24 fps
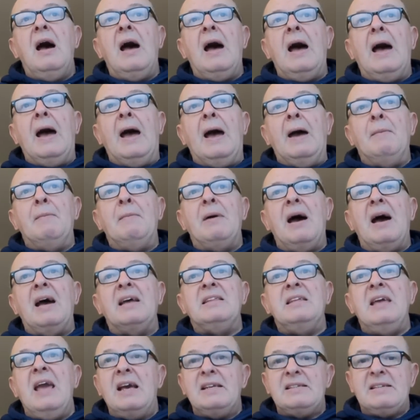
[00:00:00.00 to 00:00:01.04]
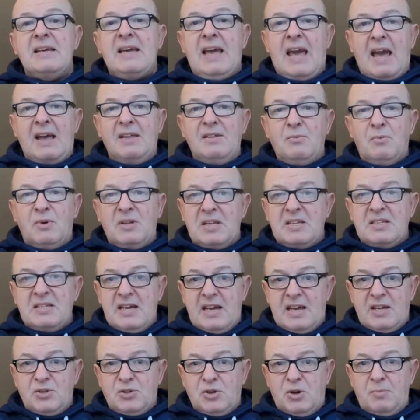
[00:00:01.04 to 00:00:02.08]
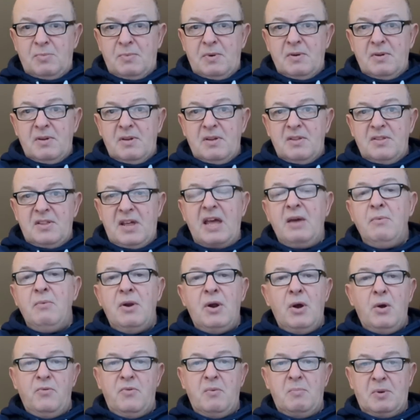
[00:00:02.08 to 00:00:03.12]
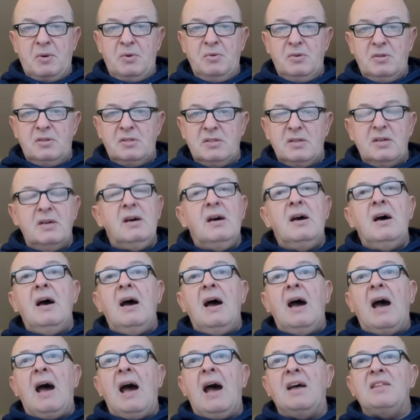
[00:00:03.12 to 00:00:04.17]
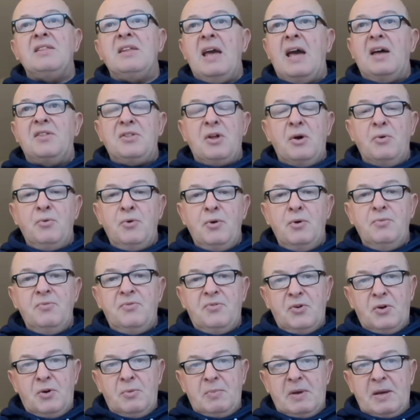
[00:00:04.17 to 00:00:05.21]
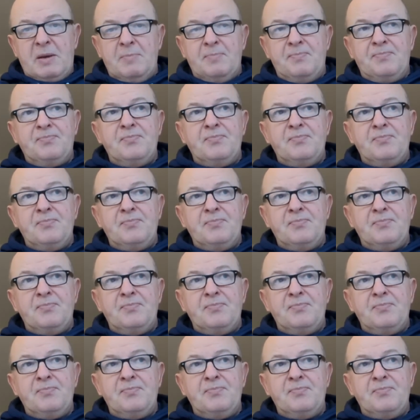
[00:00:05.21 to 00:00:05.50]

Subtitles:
And yet again, when I turned up, they were overbooked and they had no room for me.